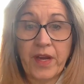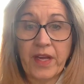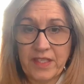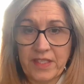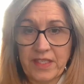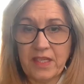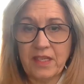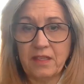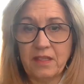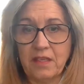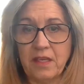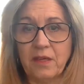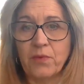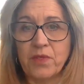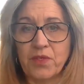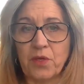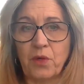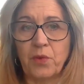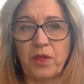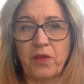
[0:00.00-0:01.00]
when I did, it
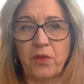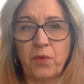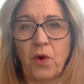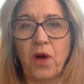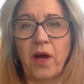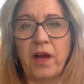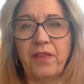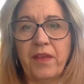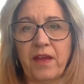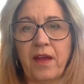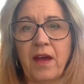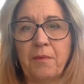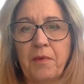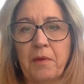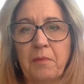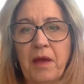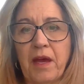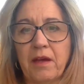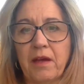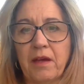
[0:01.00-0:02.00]
was only the wine that got
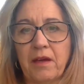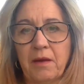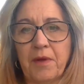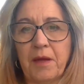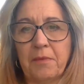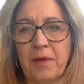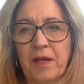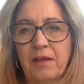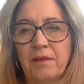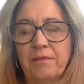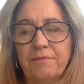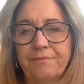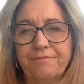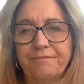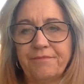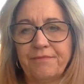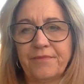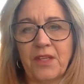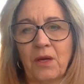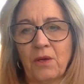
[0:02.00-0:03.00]
me back out of my bed.
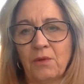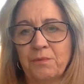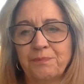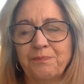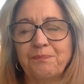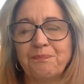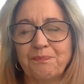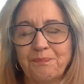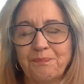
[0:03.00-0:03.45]
So,